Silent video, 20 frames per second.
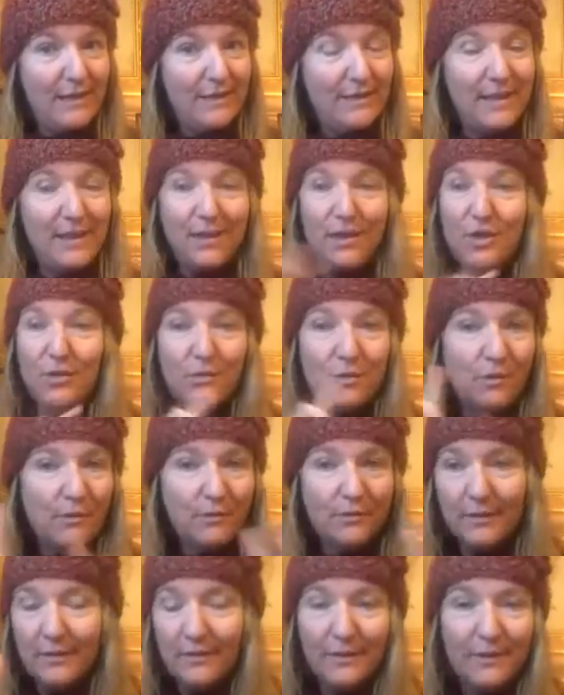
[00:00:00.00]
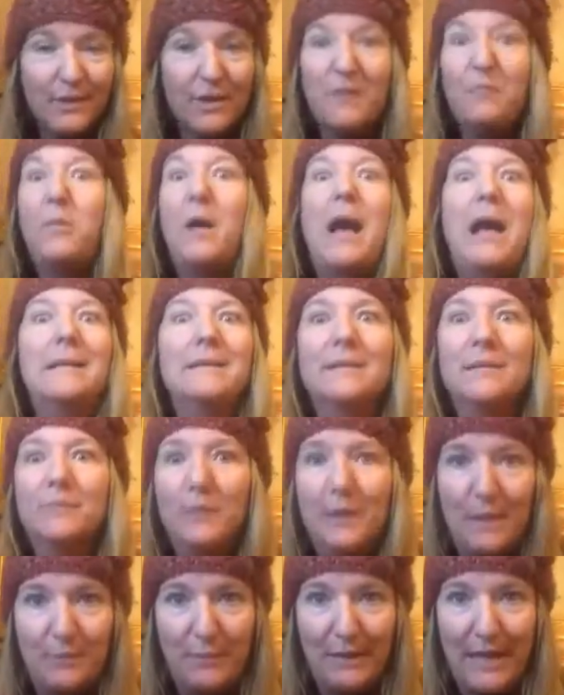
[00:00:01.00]
than you could have
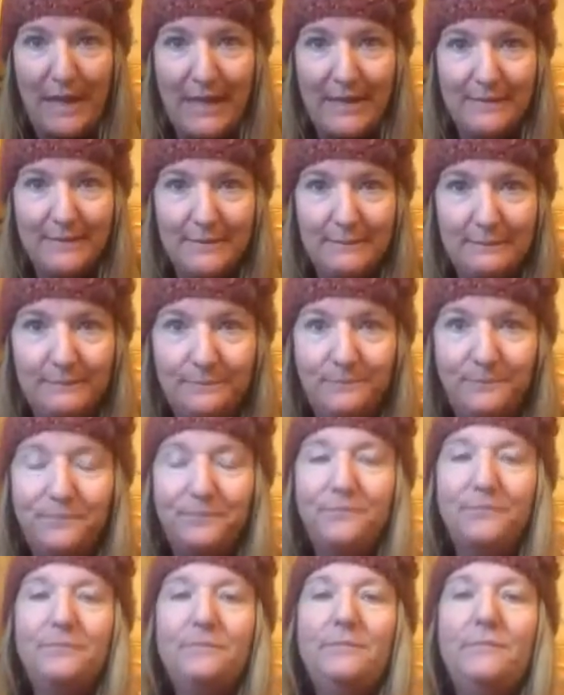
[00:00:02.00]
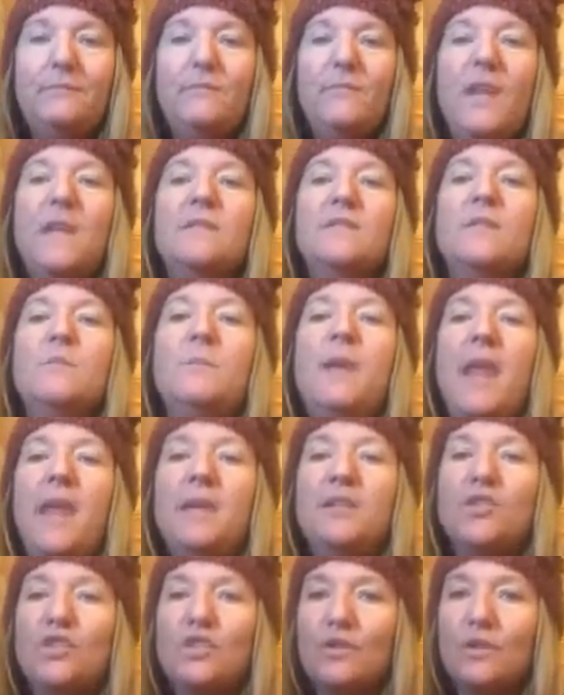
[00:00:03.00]
possibly planned. So
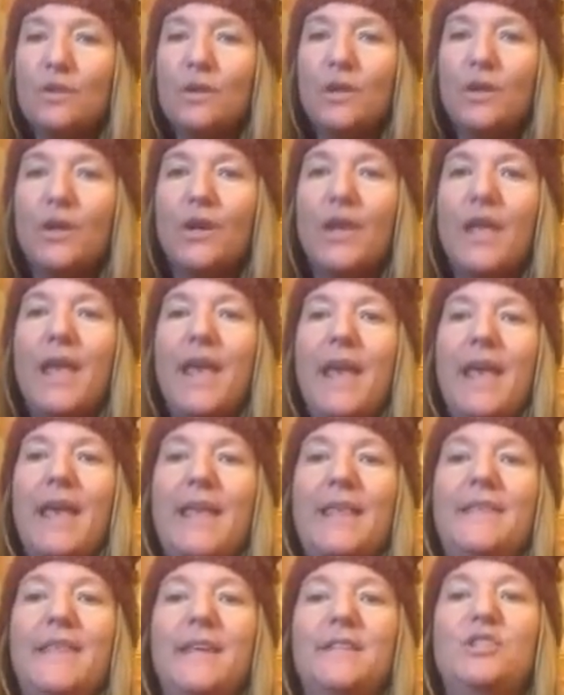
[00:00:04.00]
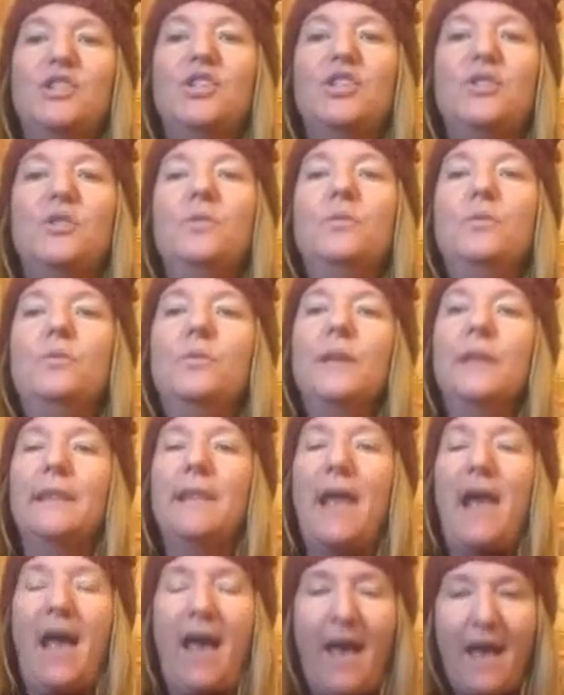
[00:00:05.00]
make sure that you
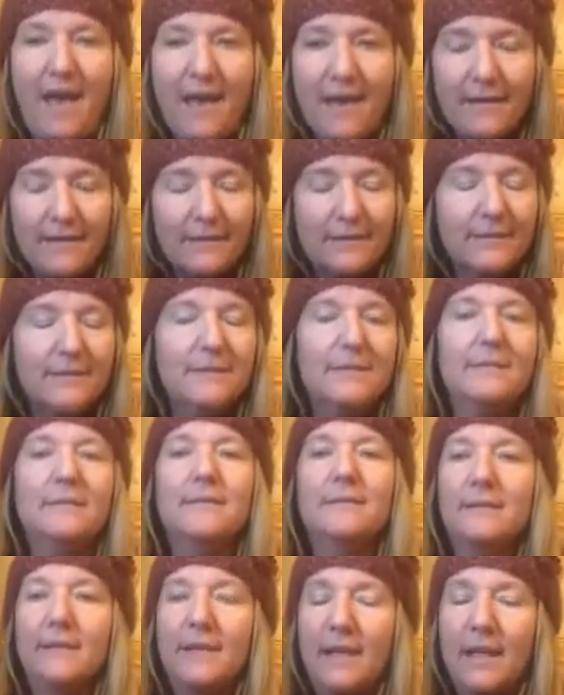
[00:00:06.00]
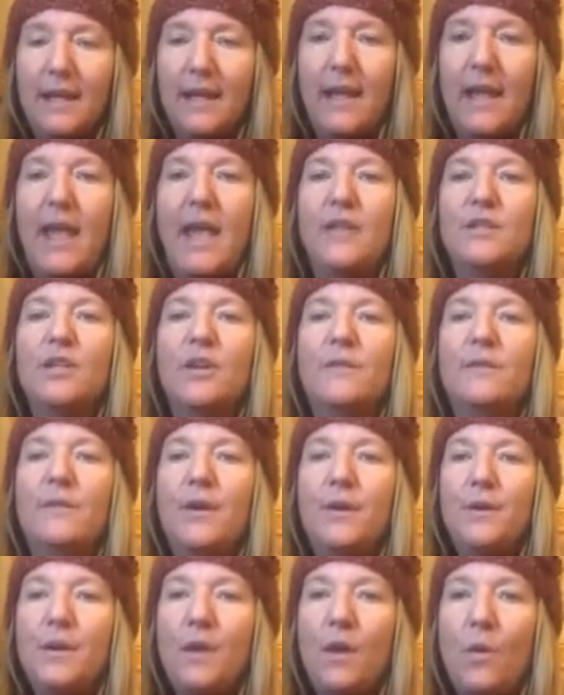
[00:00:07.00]
relax and are
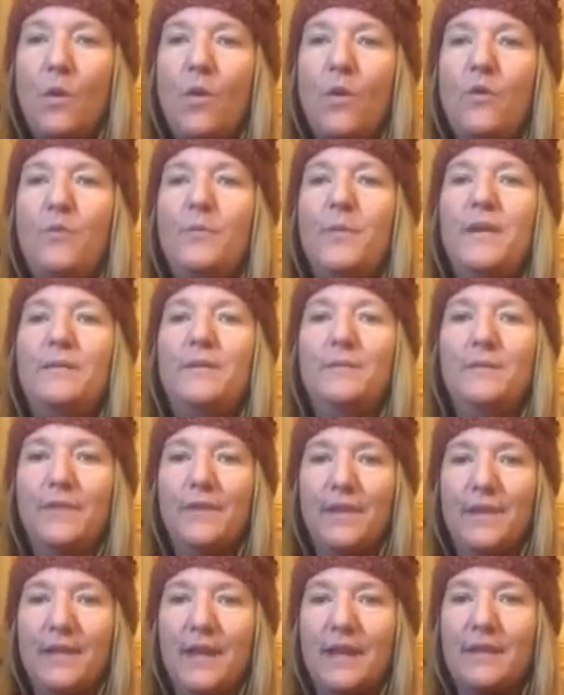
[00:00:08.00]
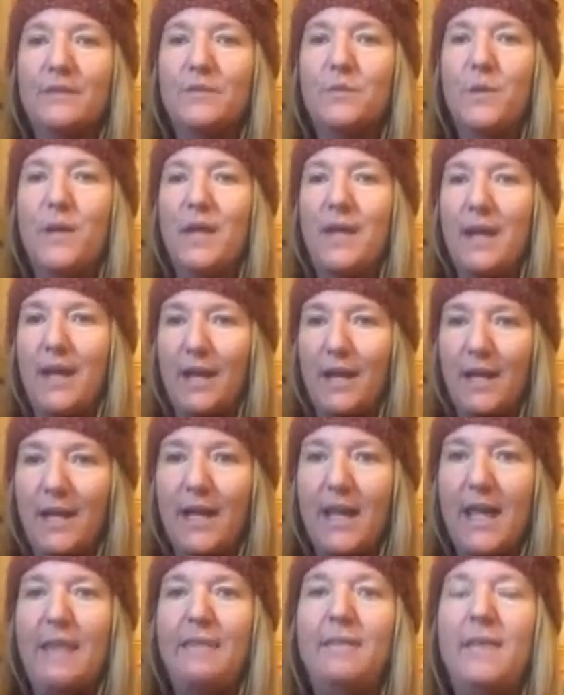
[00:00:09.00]
very open for the next week
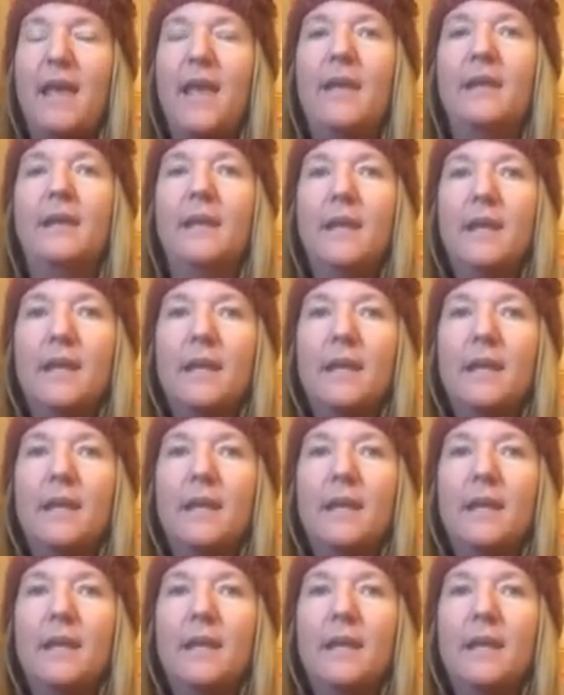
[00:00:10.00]
here, and that